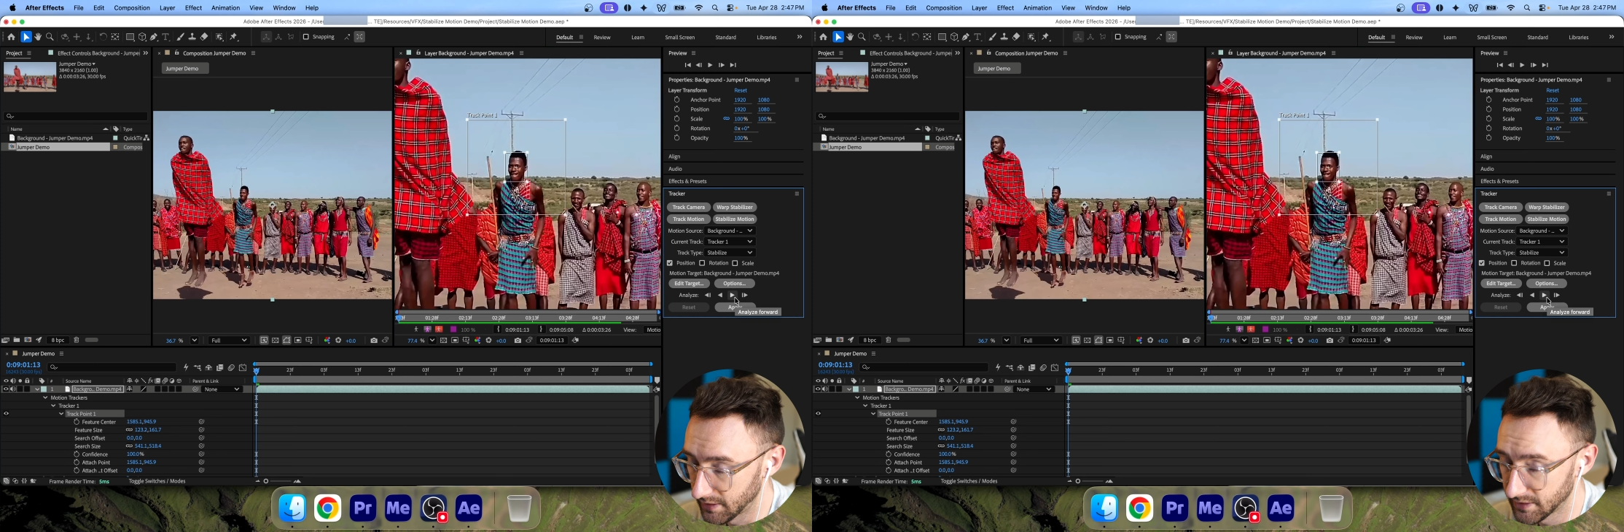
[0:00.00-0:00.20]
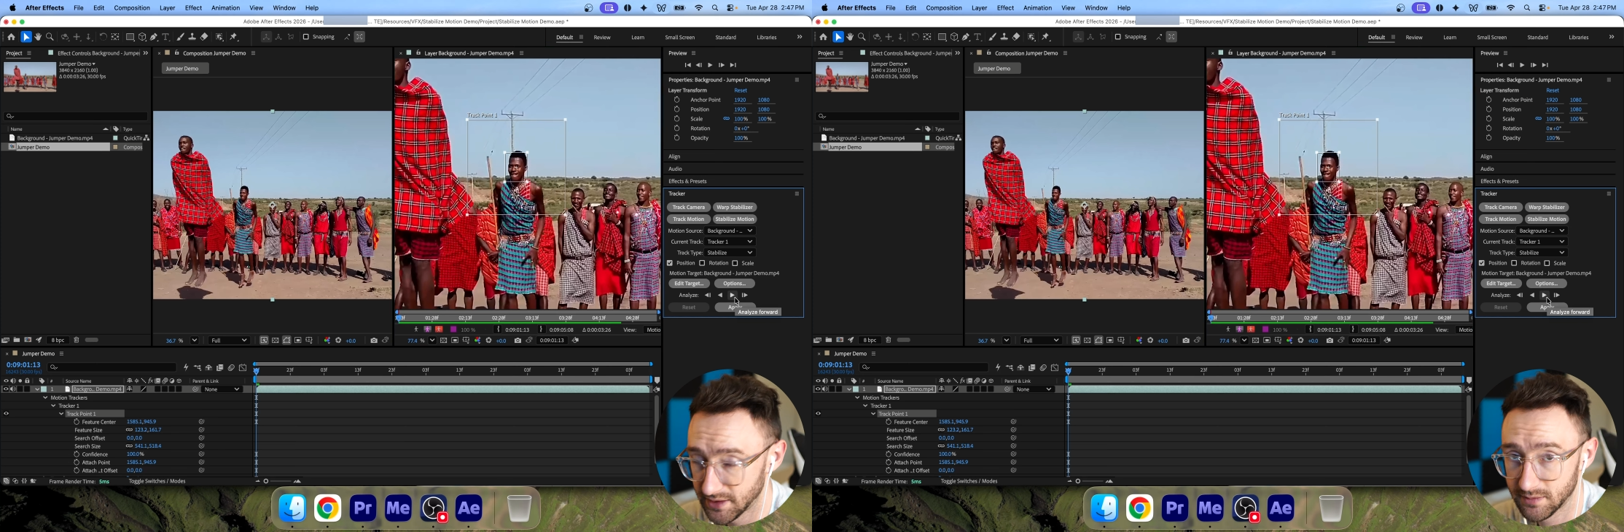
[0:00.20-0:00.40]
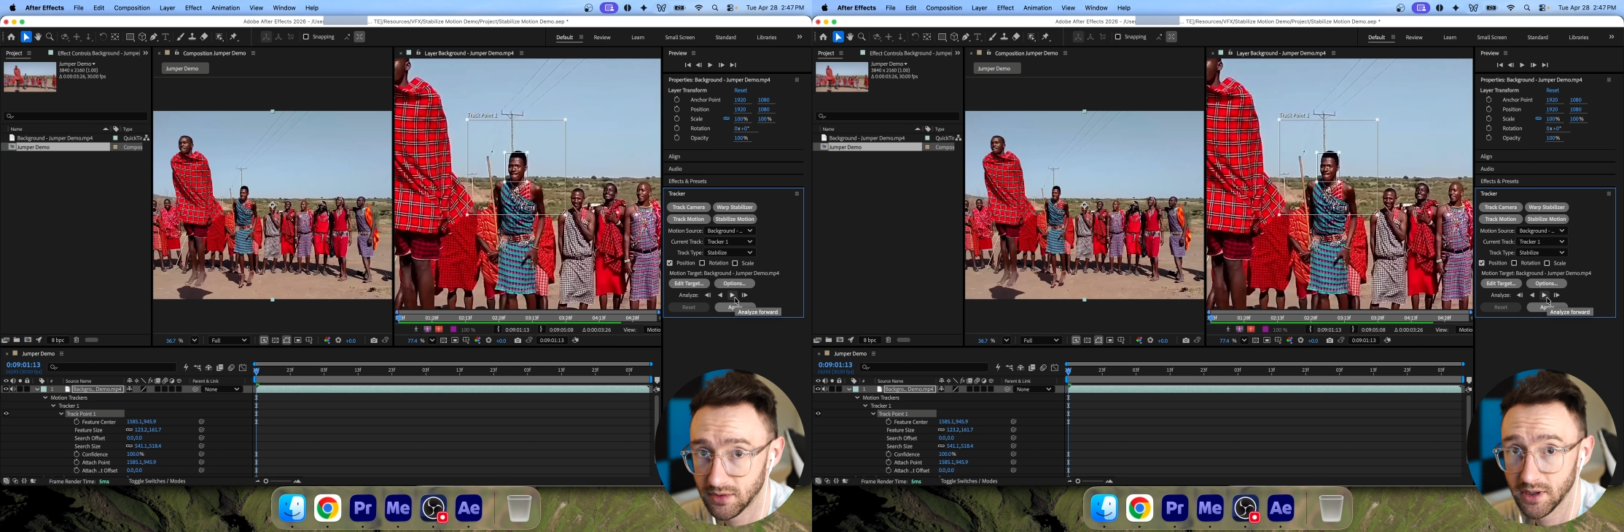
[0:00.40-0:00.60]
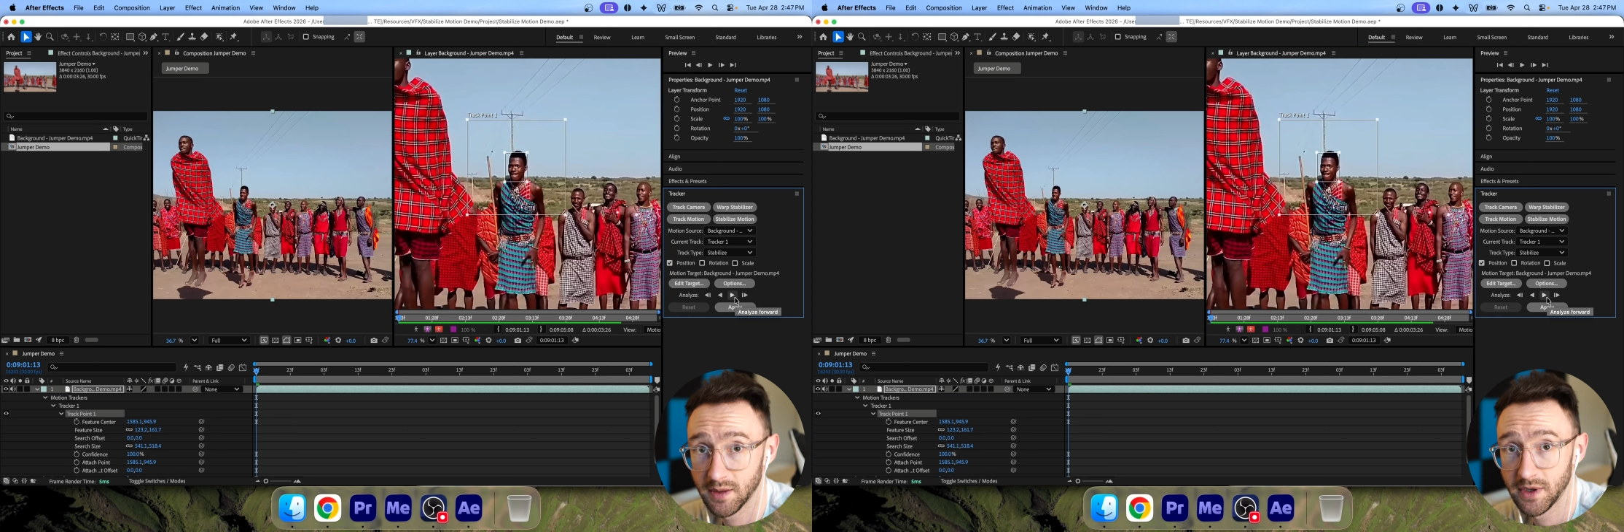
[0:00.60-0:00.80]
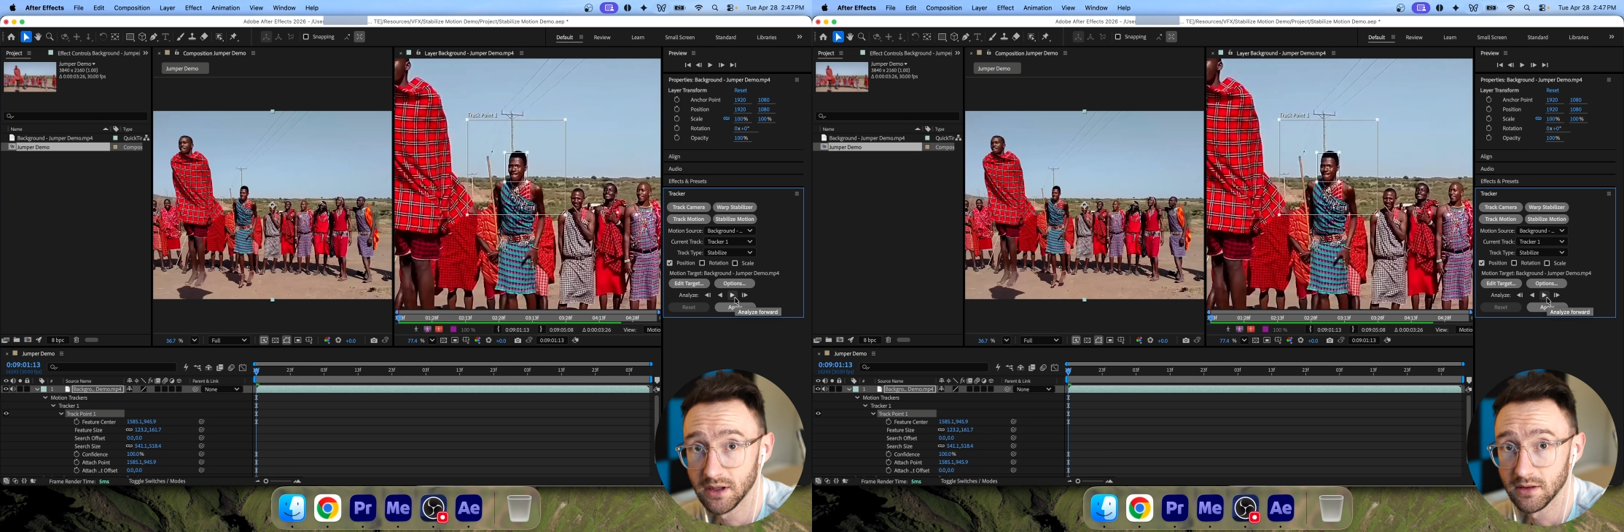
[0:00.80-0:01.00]
And this is probably
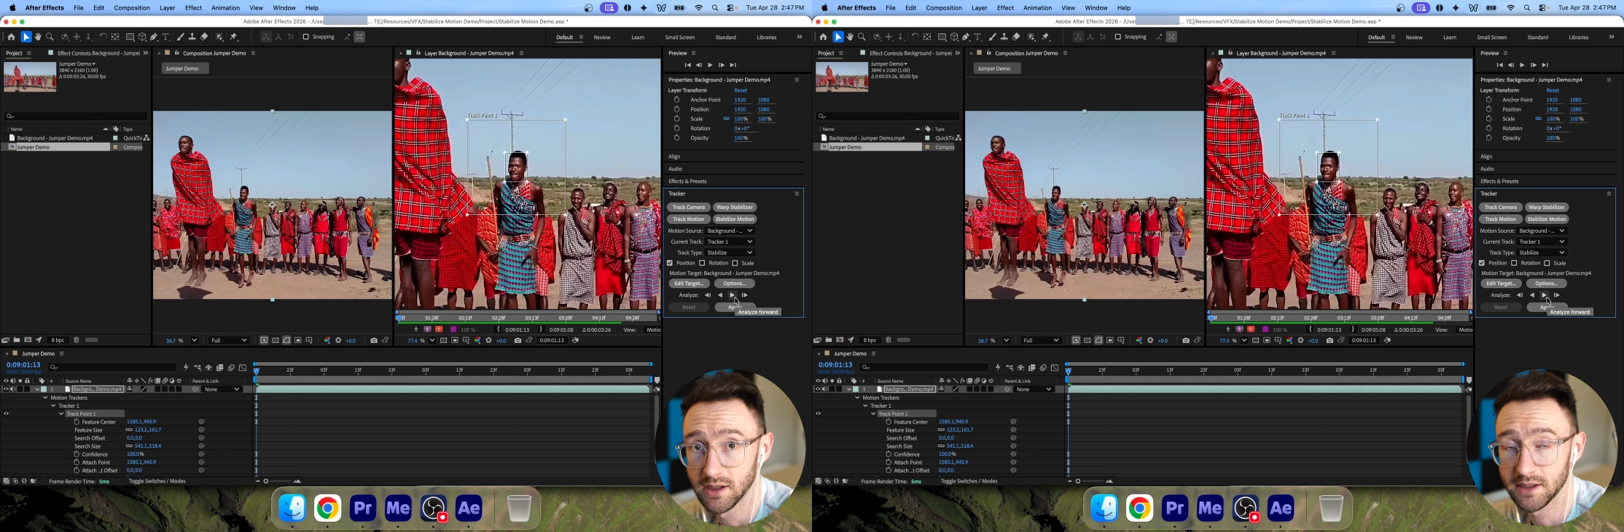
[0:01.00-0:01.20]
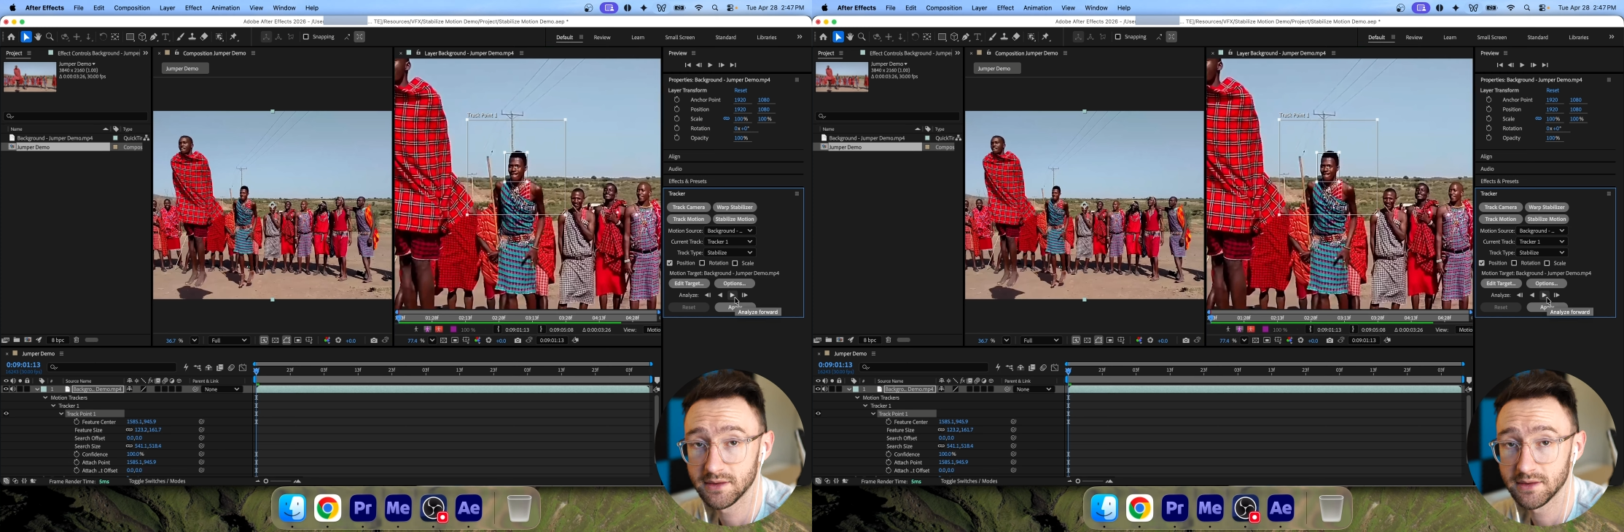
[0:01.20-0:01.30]
going to be a lot